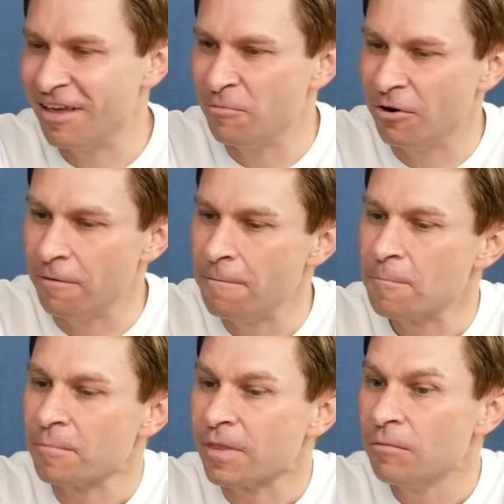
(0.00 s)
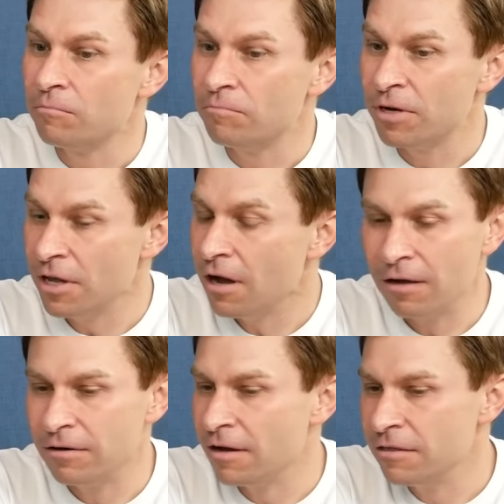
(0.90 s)
their burden. But yeah,
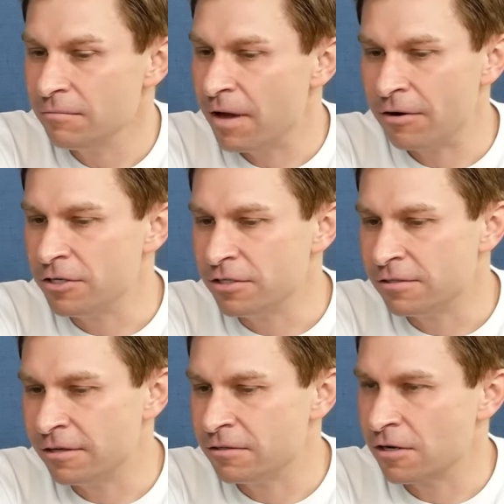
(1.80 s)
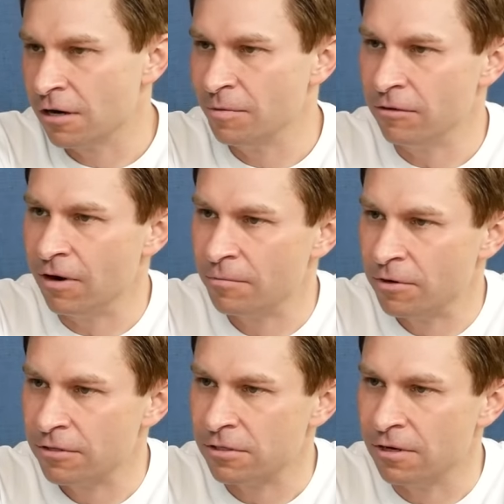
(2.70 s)
I think marriage is, it's got to be the right
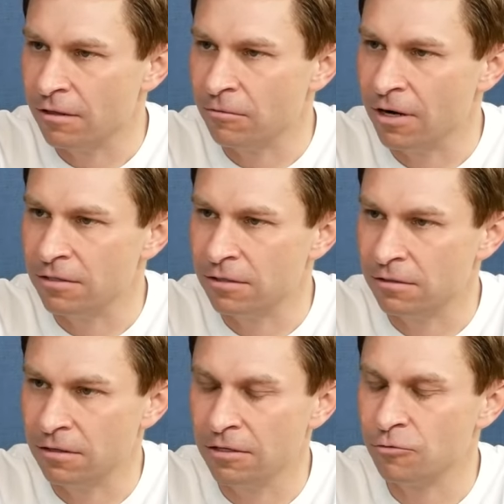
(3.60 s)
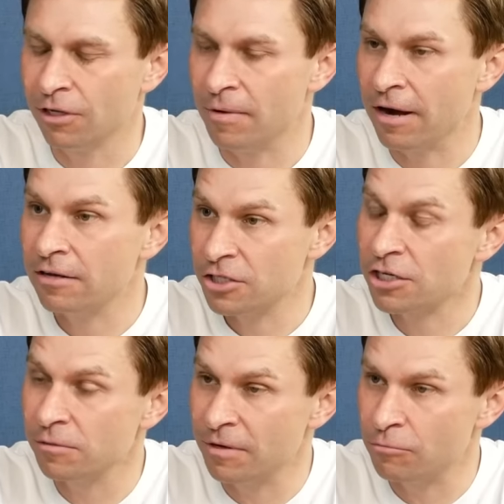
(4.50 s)
person, otherwise it's really bad. And it's
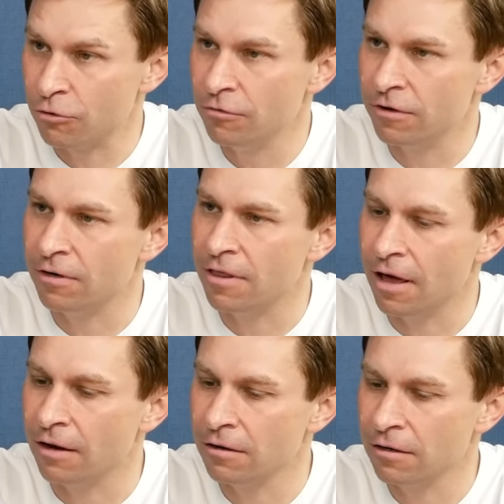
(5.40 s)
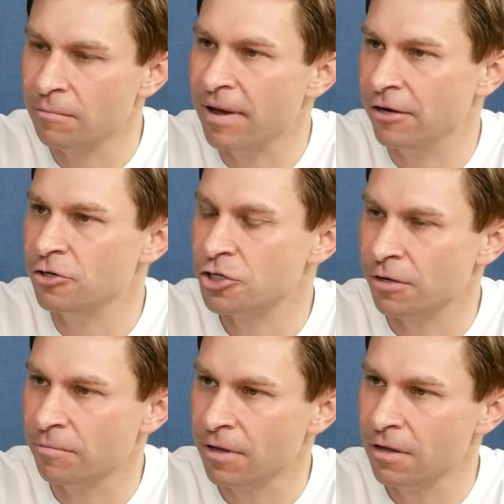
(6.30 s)
actually been proven that
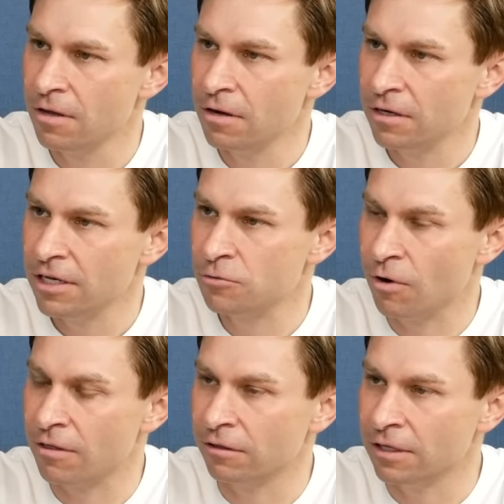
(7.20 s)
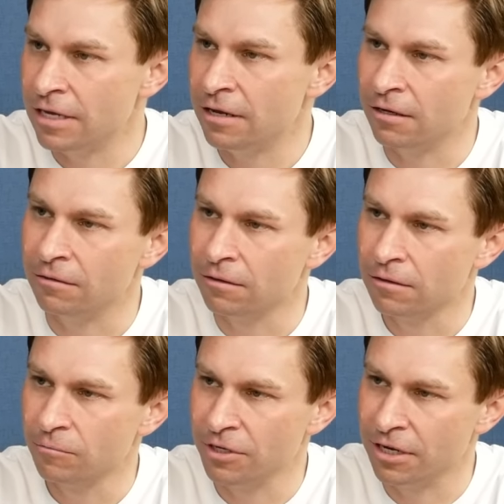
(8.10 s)
companionship is one of the leading
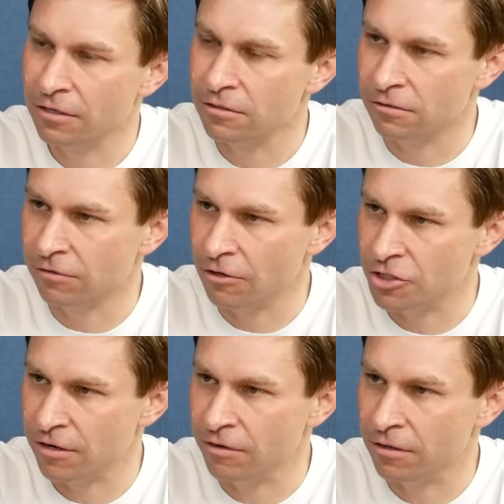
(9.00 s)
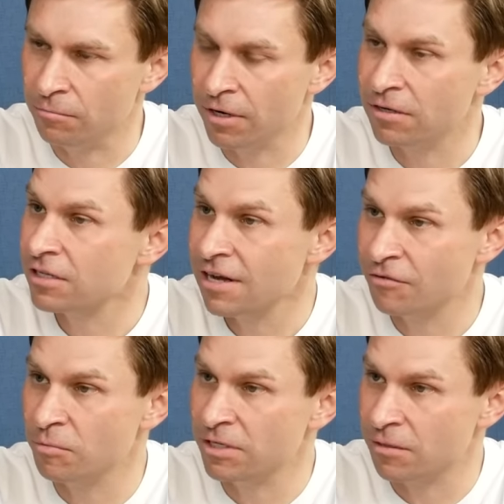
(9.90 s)
predictors of longevity. But it doesn't have
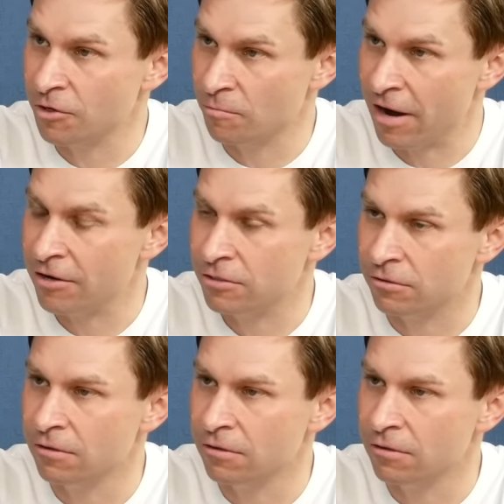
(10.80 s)
to be someone you're married to.